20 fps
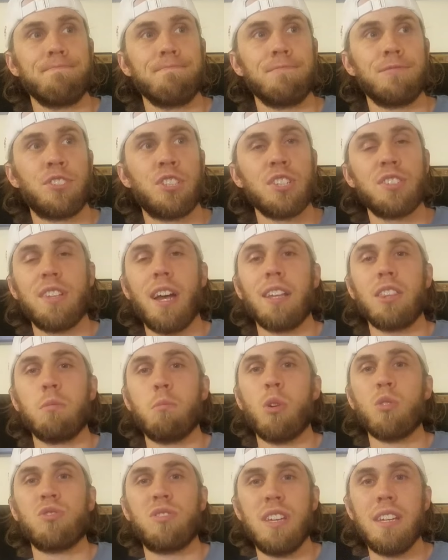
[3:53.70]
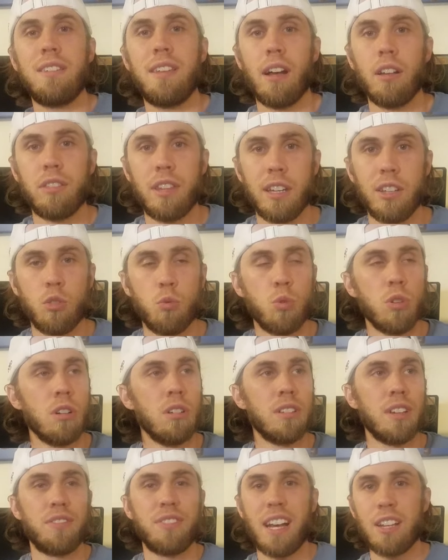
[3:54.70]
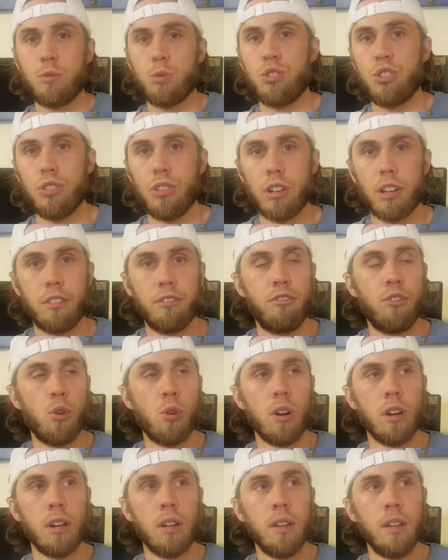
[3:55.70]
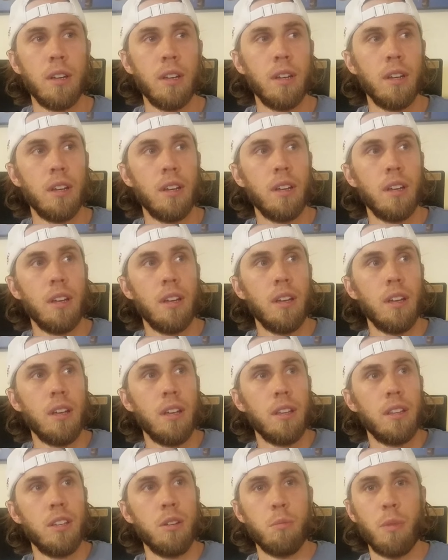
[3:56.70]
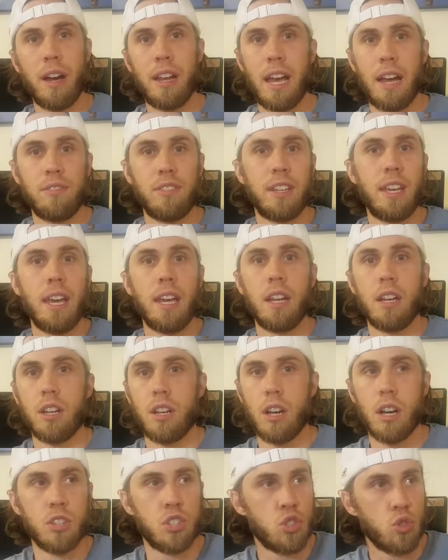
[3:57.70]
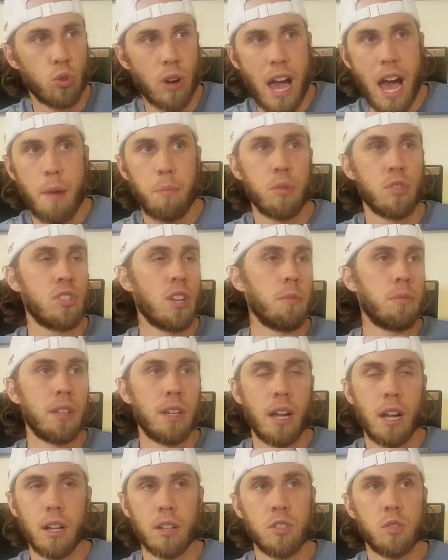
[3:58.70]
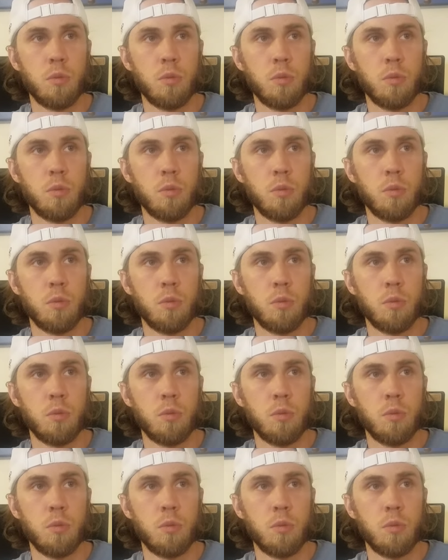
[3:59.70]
just not the most detailed thing in the world. If that's what you're looking for, you might have to get a strap or something else.